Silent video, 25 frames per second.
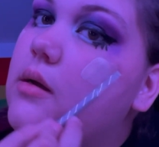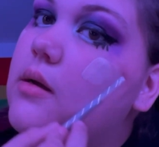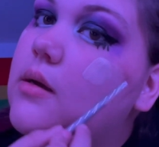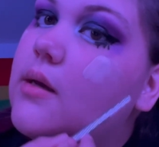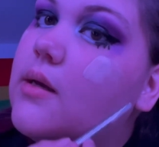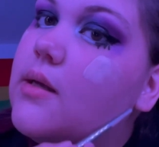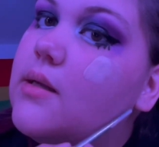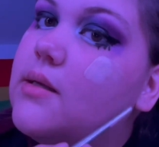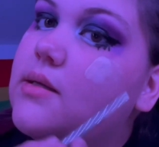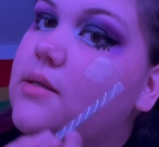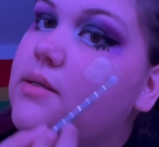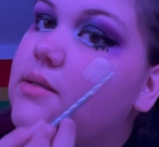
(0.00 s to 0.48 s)

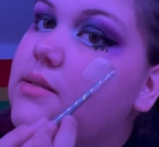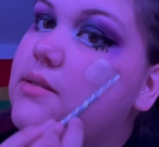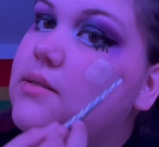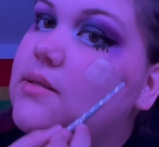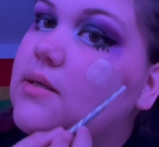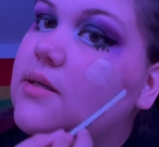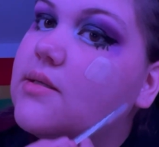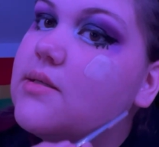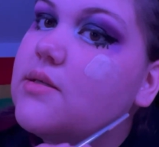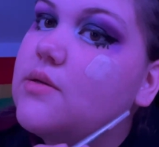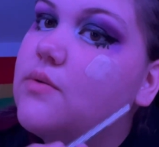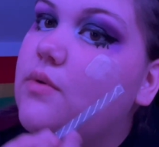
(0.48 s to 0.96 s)
It just
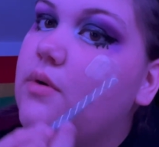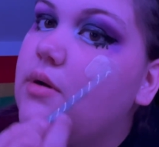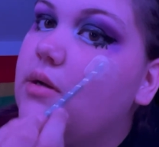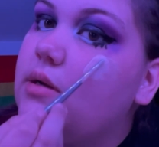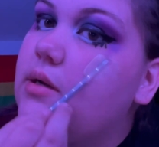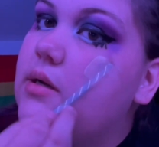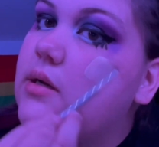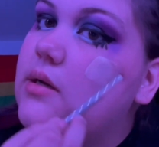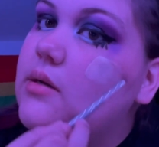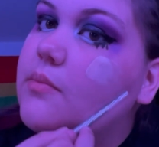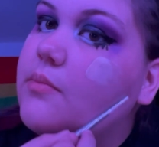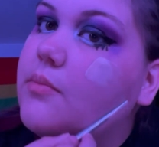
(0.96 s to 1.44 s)
doesn't want to
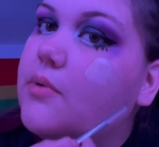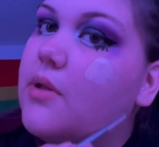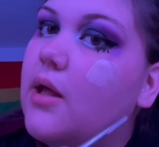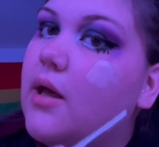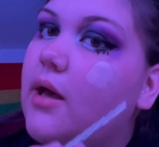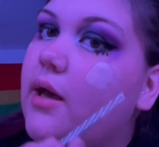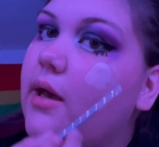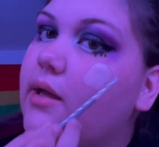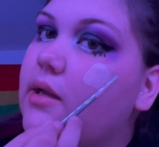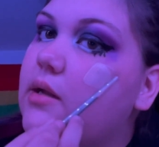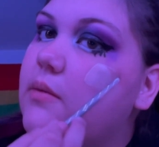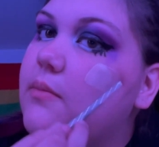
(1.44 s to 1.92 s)

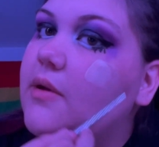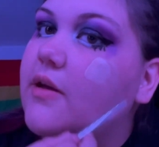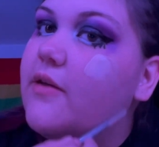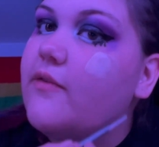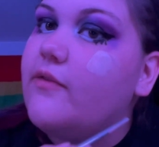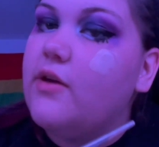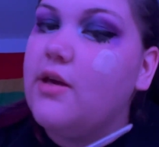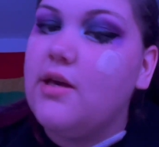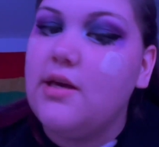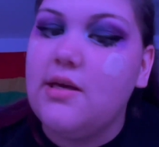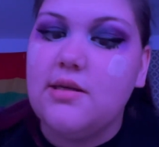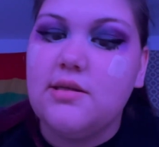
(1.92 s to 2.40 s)
apply to my
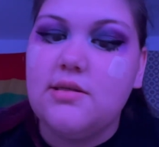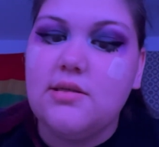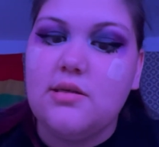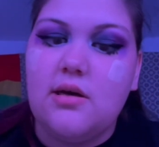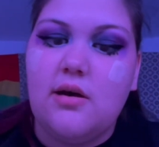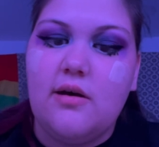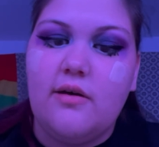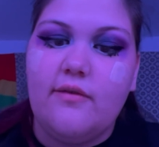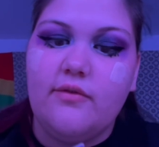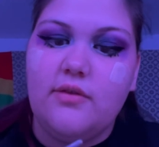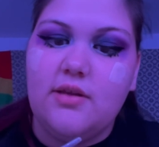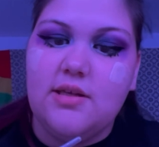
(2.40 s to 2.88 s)
face
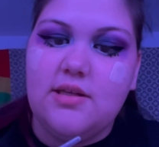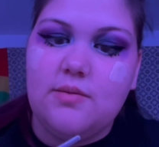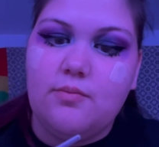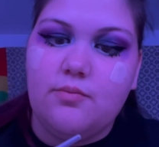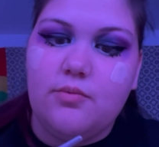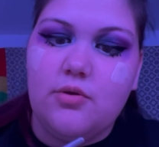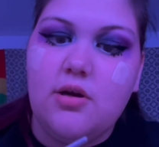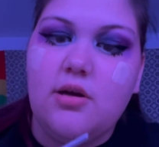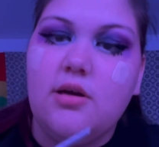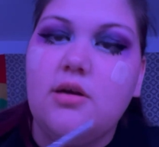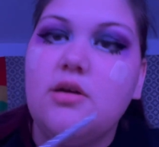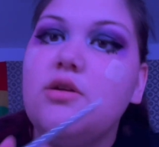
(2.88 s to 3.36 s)
off this
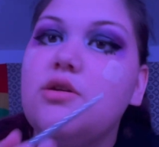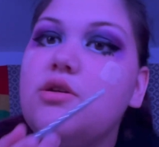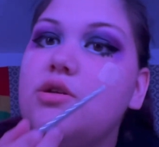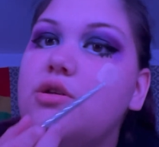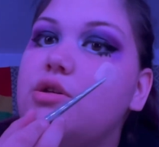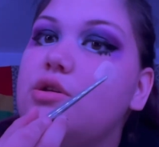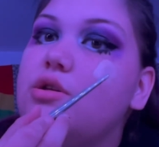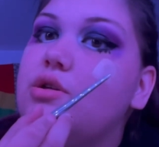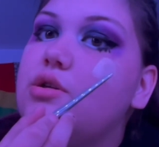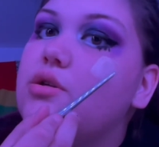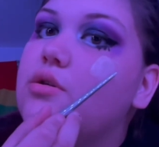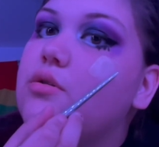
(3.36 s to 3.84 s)

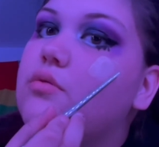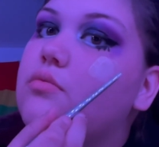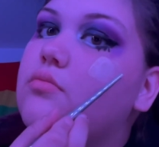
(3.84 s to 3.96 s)
brush.